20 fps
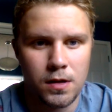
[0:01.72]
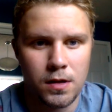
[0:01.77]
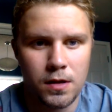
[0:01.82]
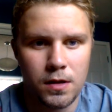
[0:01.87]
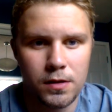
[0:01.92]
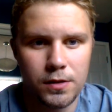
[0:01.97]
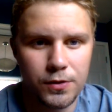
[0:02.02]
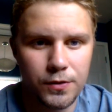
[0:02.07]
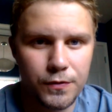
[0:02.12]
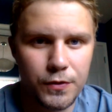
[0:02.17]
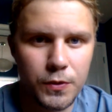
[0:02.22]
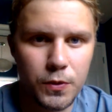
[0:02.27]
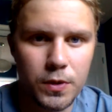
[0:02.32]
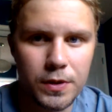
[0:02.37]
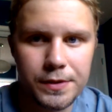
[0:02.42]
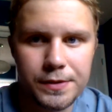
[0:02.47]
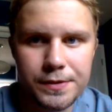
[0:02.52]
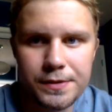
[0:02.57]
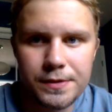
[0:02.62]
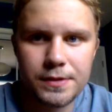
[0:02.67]
Hello
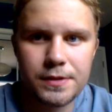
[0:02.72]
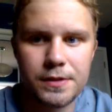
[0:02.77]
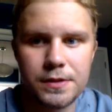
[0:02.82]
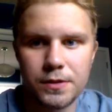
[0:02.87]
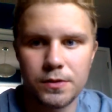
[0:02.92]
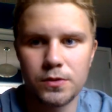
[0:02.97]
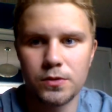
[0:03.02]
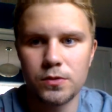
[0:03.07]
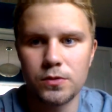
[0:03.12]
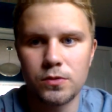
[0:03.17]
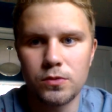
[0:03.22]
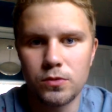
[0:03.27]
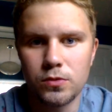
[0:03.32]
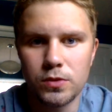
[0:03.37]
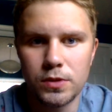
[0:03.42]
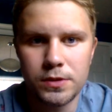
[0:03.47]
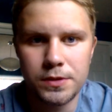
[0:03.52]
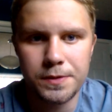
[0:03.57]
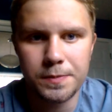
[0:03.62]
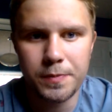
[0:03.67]
everyone. So
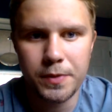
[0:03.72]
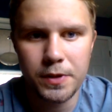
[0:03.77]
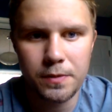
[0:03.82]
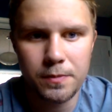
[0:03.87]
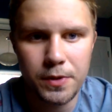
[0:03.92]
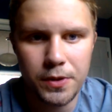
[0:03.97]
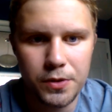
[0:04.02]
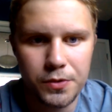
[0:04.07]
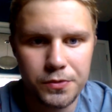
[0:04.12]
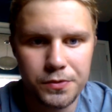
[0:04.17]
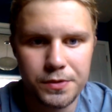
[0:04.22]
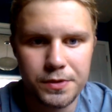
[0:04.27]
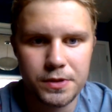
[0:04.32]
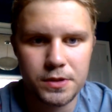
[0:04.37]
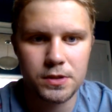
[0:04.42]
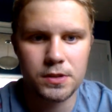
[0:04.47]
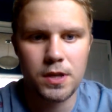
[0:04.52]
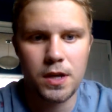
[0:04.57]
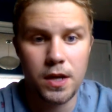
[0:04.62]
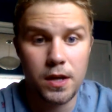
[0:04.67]
it's been about
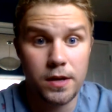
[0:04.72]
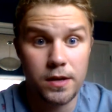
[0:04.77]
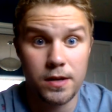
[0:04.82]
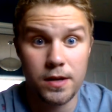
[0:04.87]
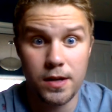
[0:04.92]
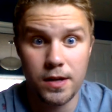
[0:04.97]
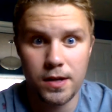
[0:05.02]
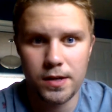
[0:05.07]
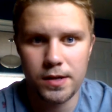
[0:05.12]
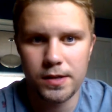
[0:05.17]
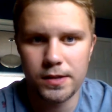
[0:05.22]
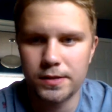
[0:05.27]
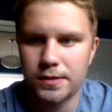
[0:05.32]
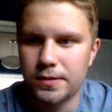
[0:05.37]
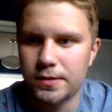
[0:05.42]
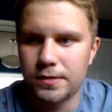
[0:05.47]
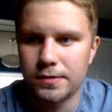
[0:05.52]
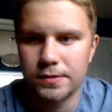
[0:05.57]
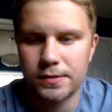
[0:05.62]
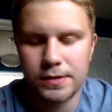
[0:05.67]
10
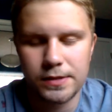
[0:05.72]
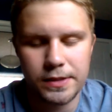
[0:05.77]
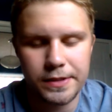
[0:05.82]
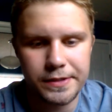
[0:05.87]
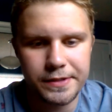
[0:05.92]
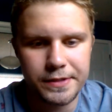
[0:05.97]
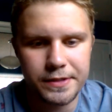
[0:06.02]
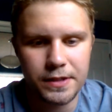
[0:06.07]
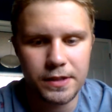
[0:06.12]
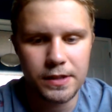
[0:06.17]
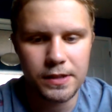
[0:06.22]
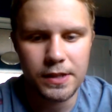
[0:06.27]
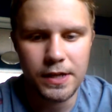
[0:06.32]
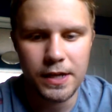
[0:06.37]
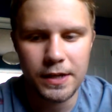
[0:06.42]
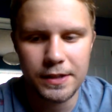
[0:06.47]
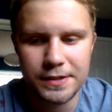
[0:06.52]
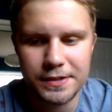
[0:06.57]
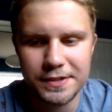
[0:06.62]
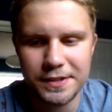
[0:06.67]
days since I
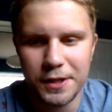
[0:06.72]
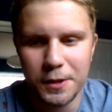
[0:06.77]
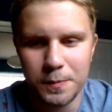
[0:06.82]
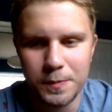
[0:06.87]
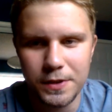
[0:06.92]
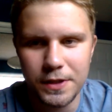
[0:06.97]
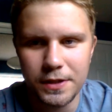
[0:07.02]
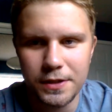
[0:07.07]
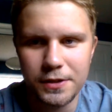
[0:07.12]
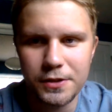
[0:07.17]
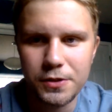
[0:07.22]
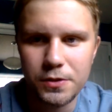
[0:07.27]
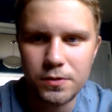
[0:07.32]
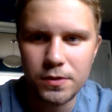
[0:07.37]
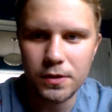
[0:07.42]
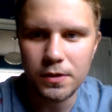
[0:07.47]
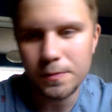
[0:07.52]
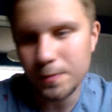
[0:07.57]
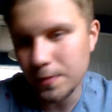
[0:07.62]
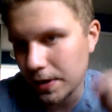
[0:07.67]
last updated you
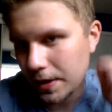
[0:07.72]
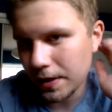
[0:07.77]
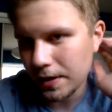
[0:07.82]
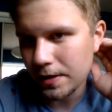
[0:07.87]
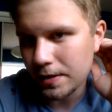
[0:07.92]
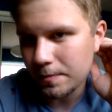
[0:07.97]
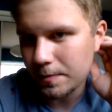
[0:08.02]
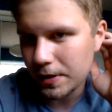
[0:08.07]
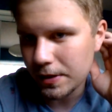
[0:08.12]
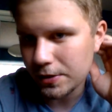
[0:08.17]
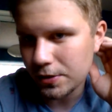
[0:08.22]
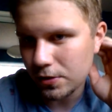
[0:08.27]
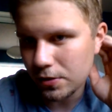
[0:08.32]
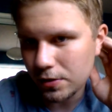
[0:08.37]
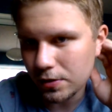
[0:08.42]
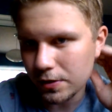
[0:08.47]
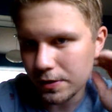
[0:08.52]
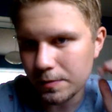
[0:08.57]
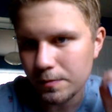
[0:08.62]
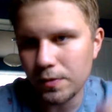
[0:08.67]
on my major
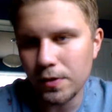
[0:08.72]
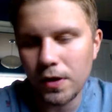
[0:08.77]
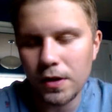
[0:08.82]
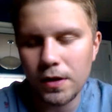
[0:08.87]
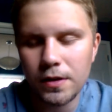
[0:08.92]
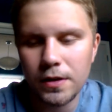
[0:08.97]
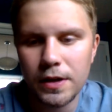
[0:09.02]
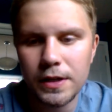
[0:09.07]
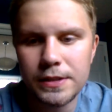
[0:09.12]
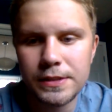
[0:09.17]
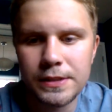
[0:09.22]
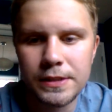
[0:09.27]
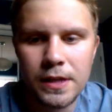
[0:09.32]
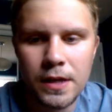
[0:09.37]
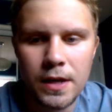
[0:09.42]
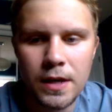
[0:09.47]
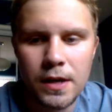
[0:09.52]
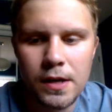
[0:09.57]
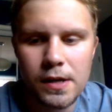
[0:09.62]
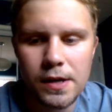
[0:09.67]
learning progress.
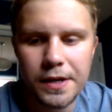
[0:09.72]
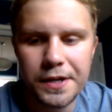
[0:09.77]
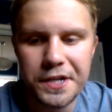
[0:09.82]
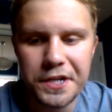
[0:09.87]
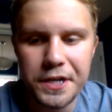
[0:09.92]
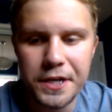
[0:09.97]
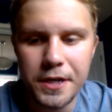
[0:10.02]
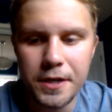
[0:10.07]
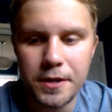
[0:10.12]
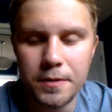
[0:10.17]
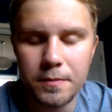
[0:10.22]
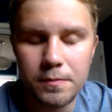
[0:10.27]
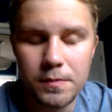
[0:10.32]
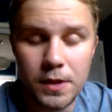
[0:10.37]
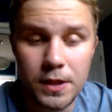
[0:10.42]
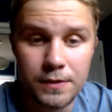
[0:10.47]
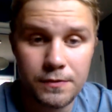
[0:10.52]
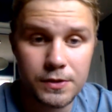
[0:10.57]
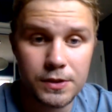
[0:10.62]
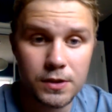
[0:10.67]

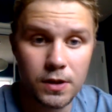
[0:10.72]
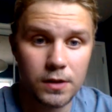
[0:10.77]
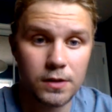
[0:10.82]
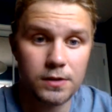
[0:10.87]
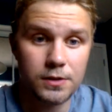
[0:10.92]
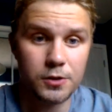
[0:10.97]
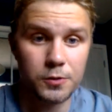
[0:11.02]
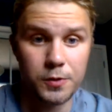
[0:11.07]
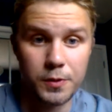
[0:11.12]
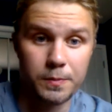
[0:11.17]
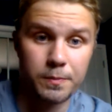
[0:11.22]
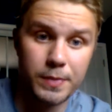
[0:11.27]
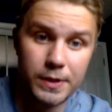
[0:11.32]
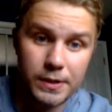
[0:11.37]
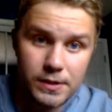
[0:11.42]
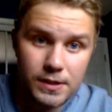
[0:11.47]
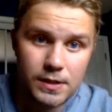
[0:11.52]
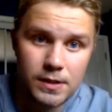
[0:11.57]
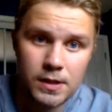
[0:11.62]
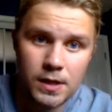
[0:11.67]
Life has gotten a little bit
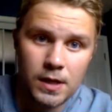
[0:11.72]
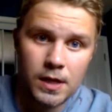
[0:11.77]
busy.